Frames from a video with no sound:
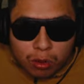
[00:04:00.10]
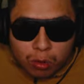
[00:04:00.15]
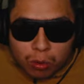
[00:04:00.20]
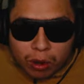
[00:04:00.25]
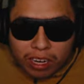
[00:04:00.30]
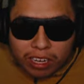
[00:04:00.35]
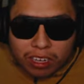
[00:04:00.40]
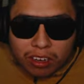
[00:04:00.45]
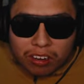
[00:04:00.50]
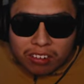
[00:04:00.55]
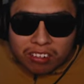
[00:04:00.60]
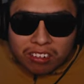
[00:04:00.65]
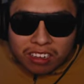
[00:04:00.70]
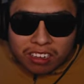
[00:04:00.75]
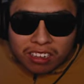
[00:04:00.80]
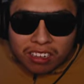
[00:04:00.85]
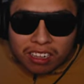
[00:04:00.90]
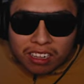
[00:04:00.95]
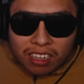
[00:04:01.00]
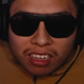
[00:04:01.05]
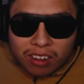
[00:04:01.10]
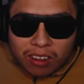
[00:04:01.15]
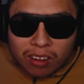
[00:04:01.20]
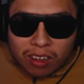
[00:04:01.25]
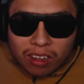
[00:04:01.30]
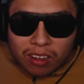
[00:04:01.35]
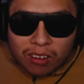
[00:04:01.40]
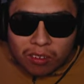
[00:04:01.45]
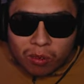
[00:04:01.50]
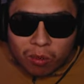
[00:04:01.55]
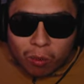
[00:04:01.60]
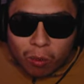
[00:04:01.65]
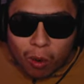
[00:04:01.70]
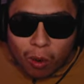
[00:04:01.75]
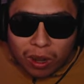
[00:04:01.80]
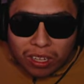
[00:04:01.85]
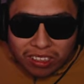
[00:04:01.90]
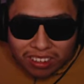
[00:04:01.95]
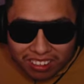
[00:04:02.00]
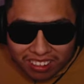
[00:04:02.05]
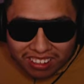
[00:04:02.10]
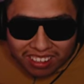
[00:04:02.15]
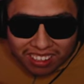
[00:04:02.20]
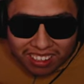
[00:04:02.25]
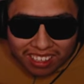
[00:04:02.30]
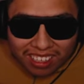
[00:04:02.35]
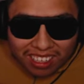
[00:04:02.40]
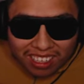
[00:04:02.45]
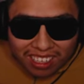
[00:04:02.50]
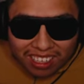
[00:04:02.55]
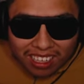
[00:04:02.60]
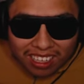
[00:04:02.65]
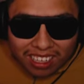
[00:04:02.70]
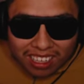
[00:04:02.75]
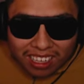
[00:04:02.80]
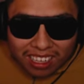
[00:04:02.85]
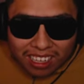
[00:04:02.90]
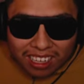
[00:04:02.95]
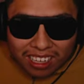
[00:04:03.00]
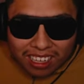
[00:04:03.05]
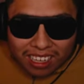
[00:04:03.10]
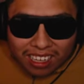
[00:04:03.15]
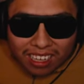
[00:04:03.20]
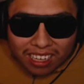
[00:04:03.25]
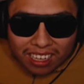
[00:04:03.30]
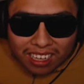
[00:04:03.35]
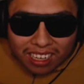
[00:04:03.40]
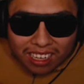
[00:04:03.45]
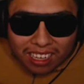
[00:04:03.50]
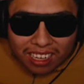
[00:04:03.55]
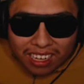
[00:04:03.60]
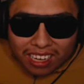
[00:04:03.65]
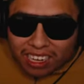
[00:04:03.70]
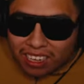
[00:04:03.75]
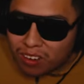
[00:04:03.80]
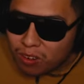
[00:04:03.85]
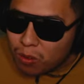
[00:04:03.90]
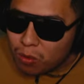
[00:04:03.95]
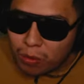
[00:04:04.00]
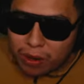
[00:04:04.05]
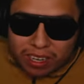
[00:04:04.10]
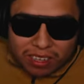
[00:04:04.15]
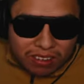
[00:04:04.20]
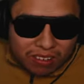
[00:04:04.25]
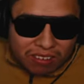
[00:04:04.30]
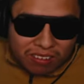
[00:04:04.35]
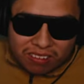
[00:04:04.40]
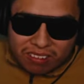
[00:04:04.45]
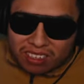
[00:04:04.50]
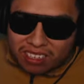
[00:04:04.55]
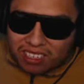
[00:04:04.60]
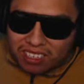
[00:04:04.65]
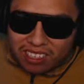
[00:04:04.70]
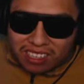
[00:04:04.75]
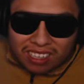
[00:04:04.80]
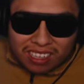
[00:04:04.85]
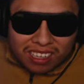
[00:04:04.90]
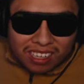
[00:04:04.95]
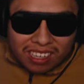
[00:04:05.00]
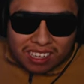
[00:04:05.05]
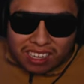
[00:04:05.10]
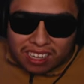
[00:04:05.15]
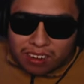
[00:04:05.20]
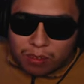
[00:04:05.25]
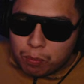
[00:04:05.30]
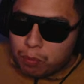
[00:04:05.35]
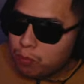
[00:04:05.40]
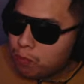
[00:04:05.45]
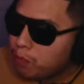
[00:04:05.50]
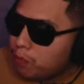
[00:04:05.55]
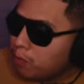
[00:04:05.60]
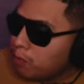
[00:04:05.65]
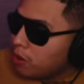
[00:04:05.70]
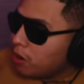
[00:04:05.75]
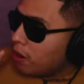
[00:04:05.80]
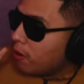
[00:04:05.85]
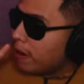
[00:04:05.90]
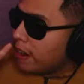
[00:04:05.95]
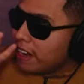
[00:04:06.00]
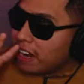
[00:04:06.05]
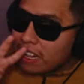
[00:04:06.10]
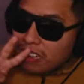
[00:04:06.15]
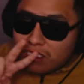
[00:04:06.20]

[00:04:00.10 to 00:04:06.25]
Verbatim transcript: record. What? Ain't no way, dog. We already had